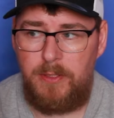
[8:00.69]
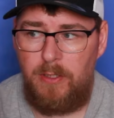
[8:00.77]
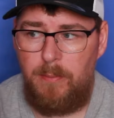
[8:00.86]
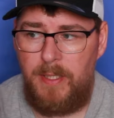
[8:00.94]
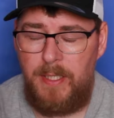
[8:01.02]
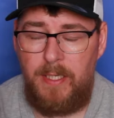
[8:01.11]
as
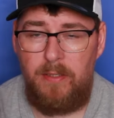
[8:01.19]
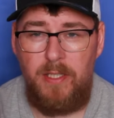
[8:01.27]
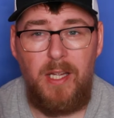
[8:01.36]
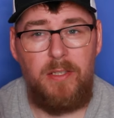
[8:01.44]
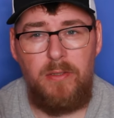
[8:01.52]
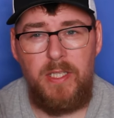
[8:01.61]
almighty hell.
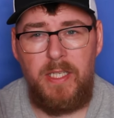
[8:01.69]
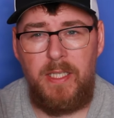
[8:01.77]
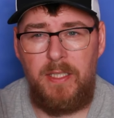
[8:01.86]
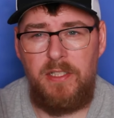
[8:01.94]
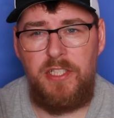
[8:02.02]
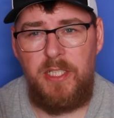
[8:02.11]
I know you can
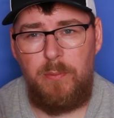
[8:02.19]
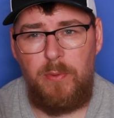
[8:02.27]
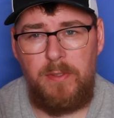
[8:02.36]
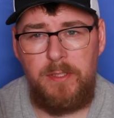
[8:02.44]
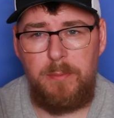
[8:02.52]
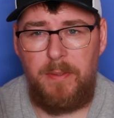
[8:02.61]
get the cheap
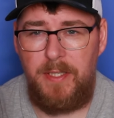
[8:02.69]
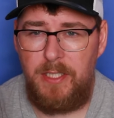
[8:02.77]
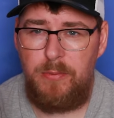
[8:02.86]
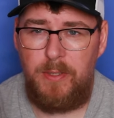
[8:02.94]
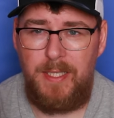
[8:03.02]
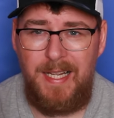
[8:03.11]
ones, but
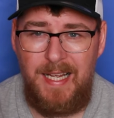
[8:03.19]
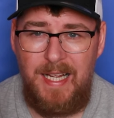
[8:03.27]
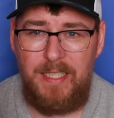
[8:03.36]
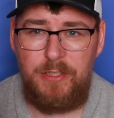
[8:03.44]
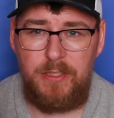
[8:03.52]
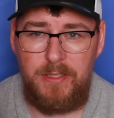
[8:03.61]
this one
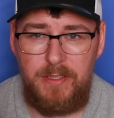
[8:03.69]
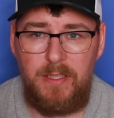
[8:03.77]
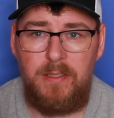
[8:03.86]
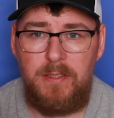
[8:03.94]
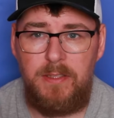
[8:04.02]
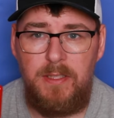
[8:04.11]
actually
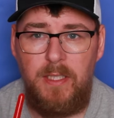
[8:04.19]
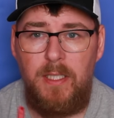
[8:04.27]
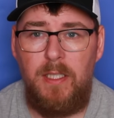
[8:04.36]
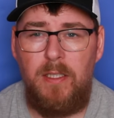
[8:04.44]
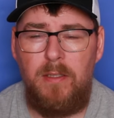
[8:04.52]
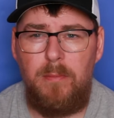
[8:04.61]
does
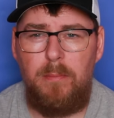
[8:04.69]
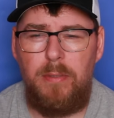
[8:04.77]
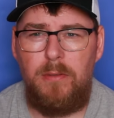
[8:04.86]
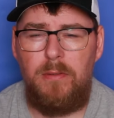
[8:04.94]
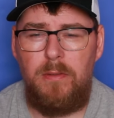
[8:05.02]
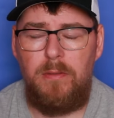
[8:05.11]

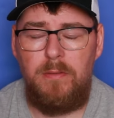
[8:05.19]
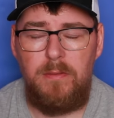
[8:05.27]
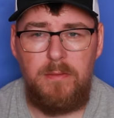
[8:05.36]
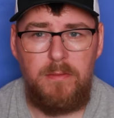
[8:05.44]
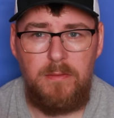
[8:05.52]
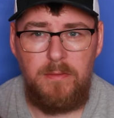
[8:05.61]
blow
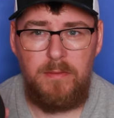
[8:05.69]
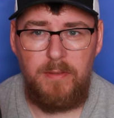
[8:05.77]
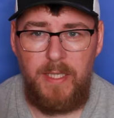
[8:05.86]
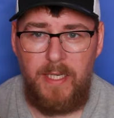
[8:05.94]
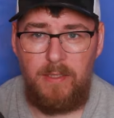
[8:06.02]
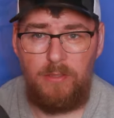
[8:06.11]

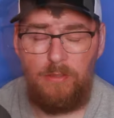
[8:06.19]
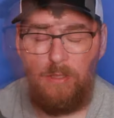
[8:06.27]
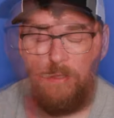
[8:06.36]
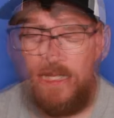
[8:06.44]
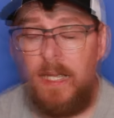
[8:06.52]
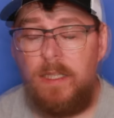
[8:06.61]
hella
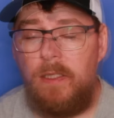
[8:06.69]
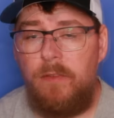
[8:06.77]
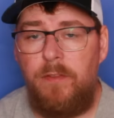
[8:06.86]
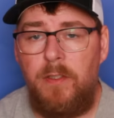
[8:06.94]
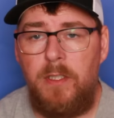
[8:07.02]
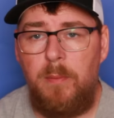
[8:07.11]
strong. In the
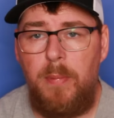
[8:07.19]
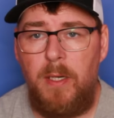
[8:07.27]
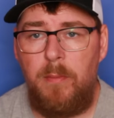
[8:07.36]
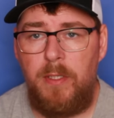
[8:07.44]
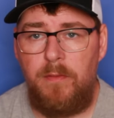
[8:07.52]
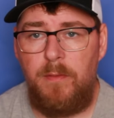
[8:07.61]
front
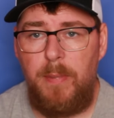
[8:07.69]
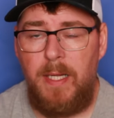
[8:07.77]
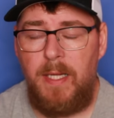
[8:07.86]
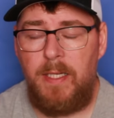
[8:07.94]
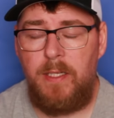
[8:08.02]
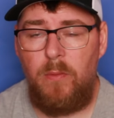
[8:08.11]
compartment of the
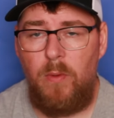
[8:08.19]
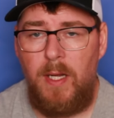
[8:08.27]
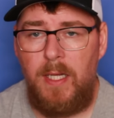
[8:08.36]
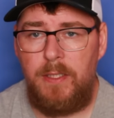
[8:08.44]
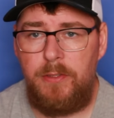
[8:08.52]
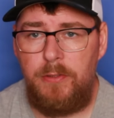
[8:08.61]
bag, what
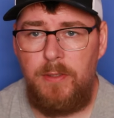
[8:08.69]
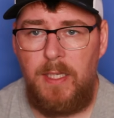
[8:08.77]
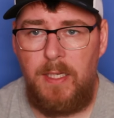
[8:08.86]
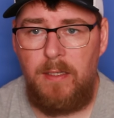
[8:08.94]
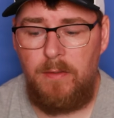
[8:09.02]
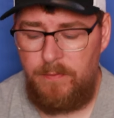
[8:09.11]
I do
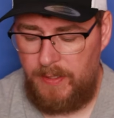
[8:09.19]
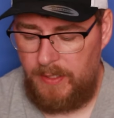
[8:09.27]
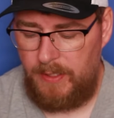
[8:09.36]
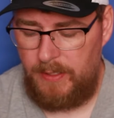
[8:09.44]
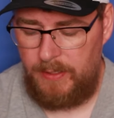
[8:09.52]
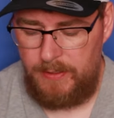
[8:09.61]
have
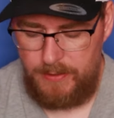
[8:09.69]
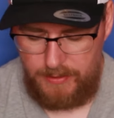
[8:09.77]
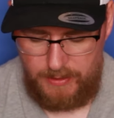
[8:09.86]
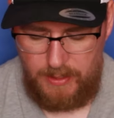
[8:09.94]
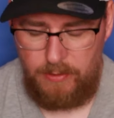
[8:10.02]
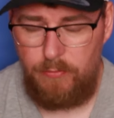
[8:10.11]
is
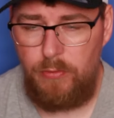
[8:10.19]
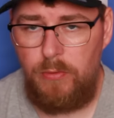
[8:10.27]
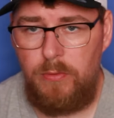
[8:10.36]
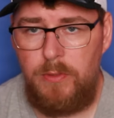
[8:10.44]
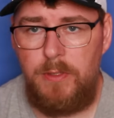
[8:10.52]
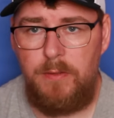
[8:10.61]
a
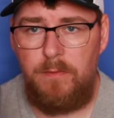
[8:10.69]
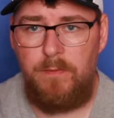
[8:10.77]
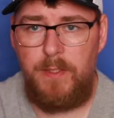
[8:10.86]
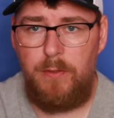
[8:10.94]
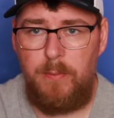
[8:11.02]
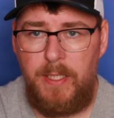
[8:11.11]
Rode
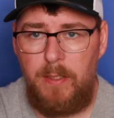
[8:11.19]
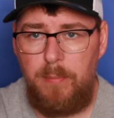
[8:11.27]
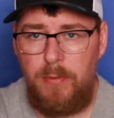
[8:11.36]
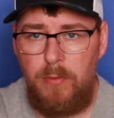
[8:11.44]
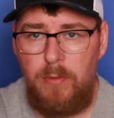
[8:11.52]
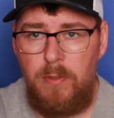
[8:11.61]
VideoMic
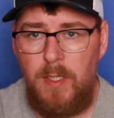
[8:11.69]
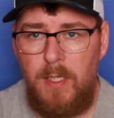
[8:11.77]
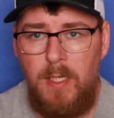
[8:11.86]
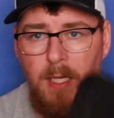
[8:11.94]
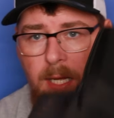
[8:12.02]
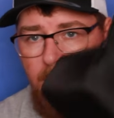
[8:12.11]
Pro
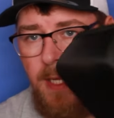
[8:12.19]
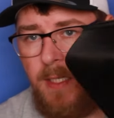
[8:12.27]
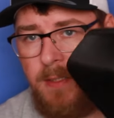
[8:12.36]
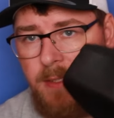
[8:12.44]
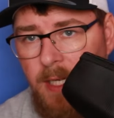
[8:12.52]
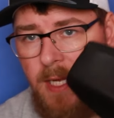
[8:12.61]

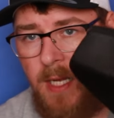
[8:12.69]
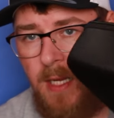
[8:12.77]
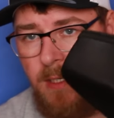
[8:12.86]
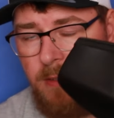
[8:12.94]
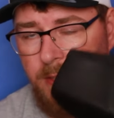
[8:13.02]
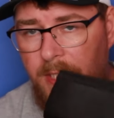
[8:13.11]
and a
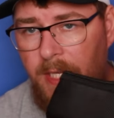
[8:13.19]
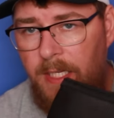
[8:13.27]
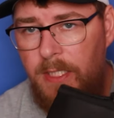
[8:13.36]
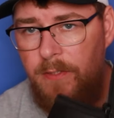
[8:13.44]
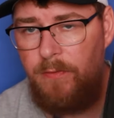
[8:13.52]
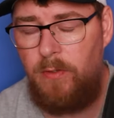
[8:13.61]
hard
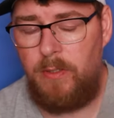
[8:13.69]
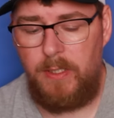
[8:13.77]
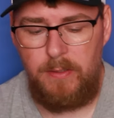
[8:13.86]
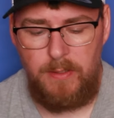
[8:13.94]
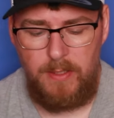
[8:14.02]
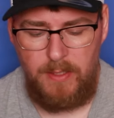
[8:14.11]
case for it,